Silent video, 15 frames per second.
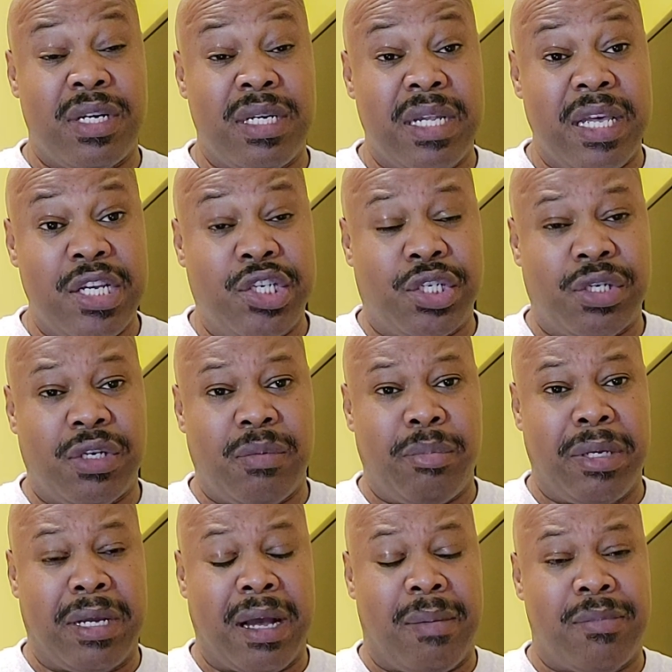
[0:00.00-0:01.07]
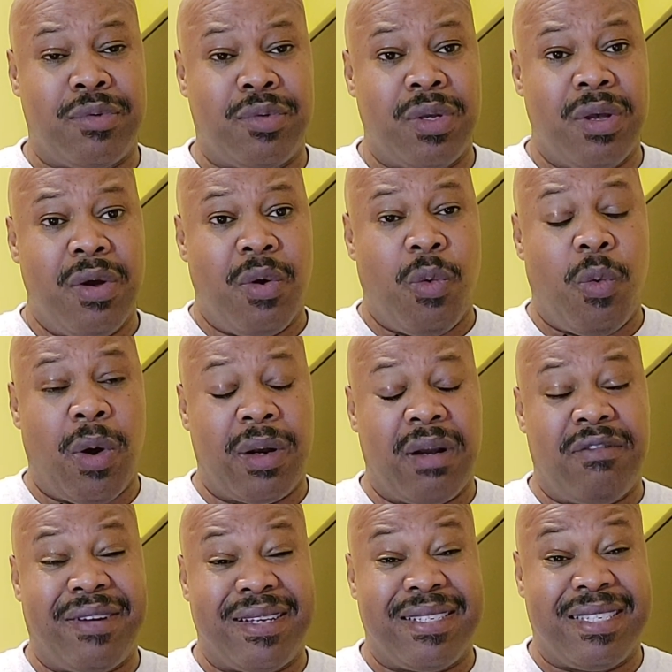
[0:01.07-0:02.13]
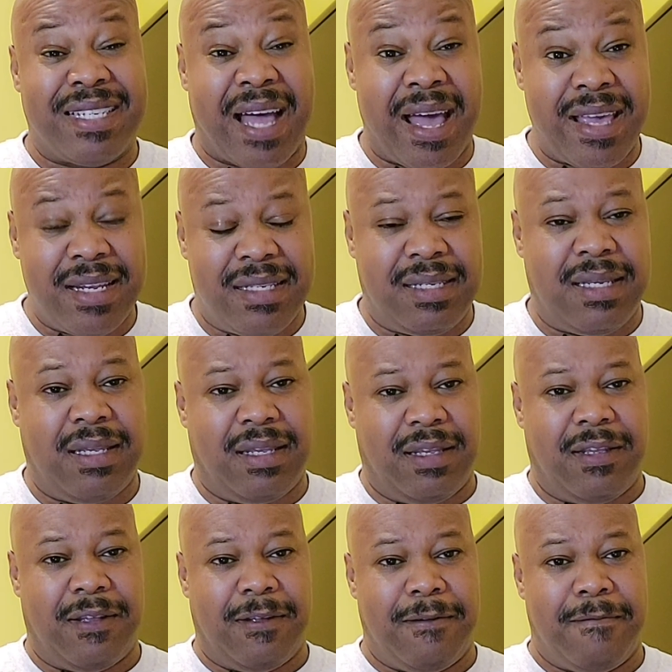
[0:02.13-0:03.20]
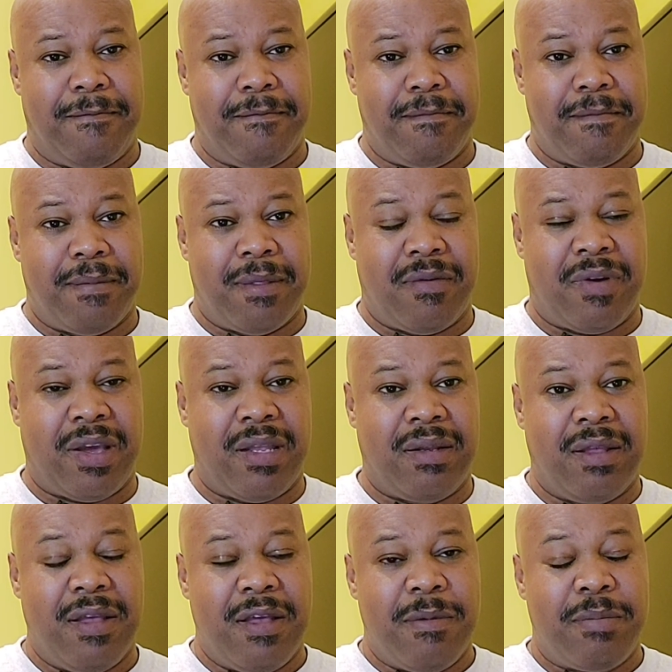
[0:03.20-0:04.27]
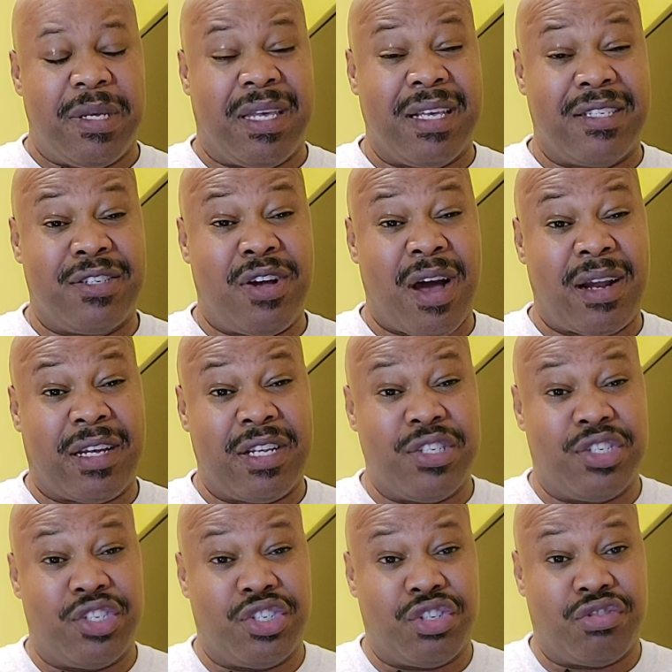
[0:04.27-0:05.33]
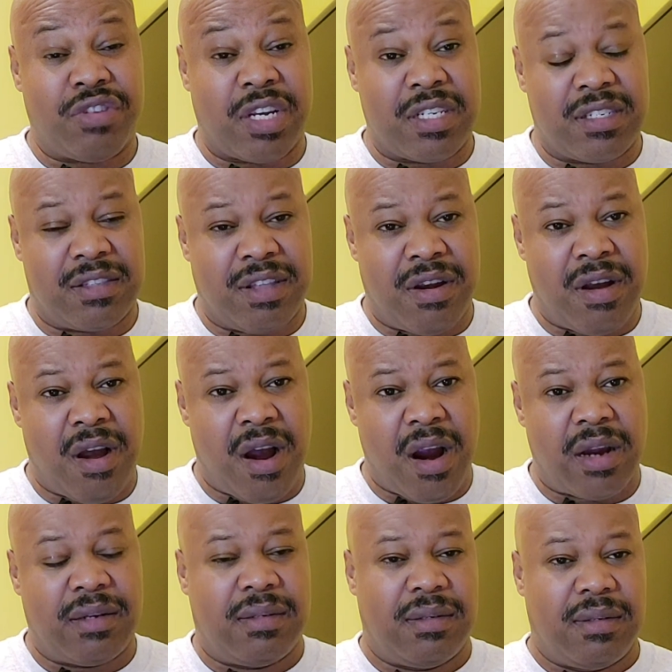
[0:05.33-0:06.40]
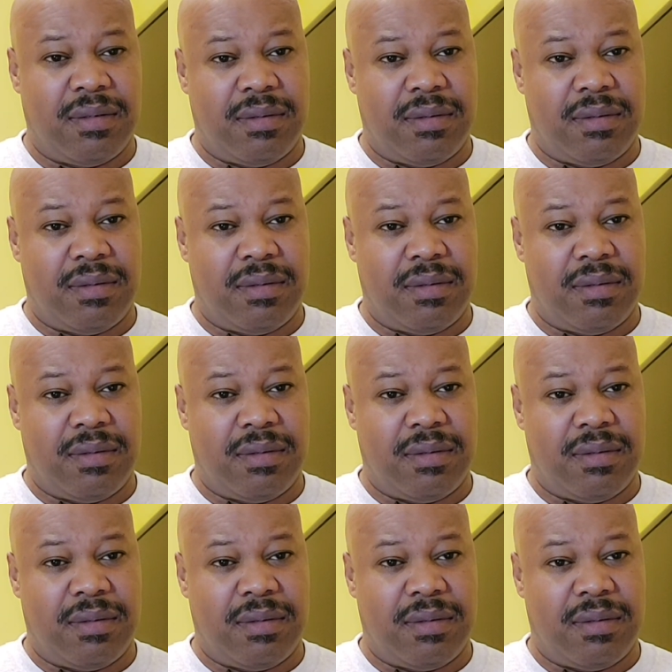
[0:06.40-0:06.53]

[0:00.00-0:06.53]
nature becomes one of anxiety, right? Because God constricts their heart.